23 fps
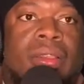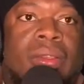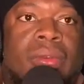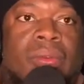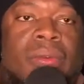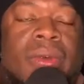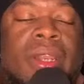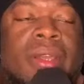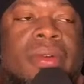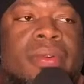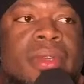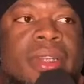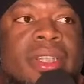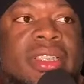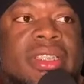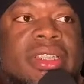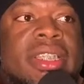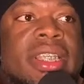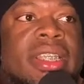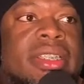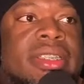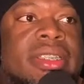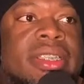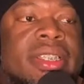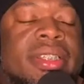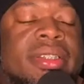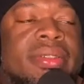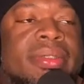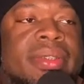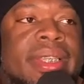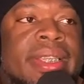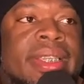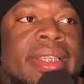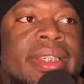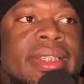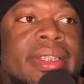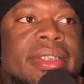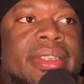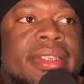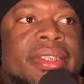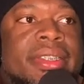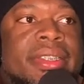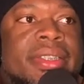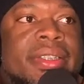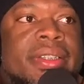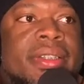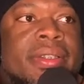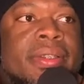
What I want to say to you is